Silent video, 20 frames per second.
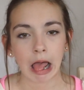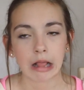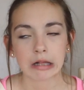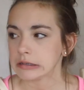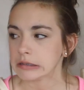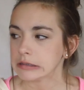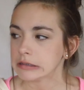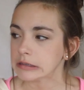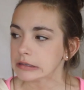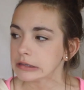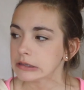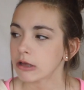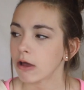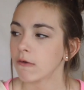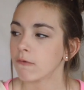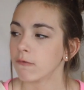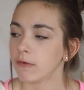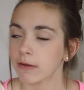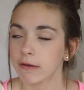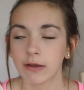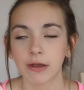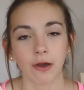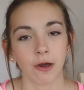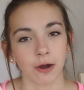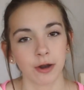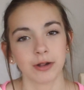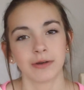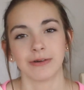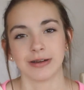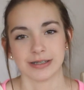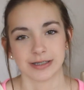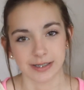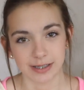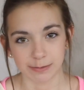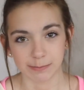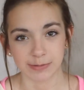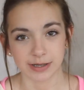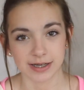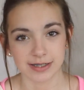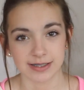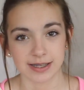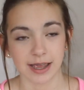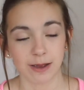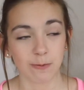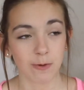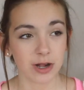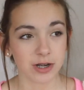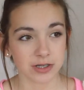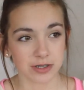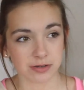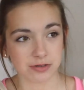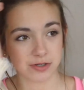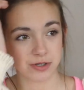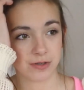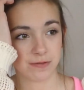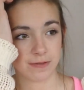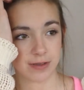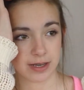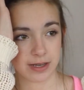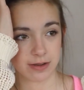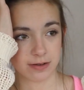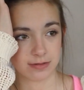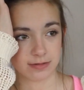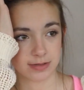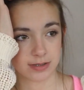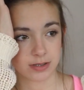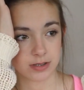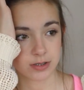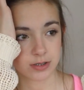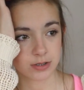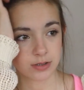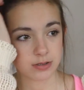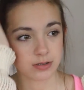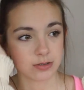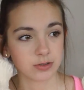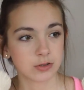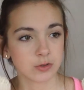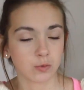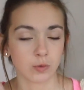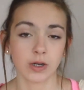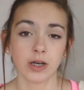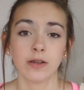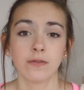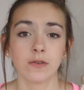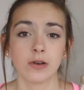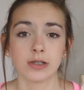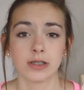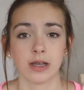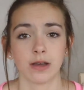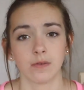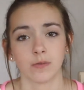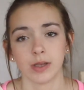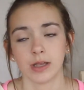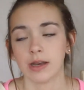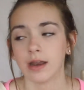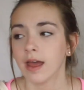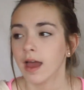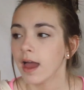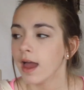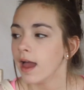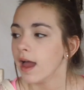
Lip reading: This is a very hard question because I watch YouTube videos 24/7.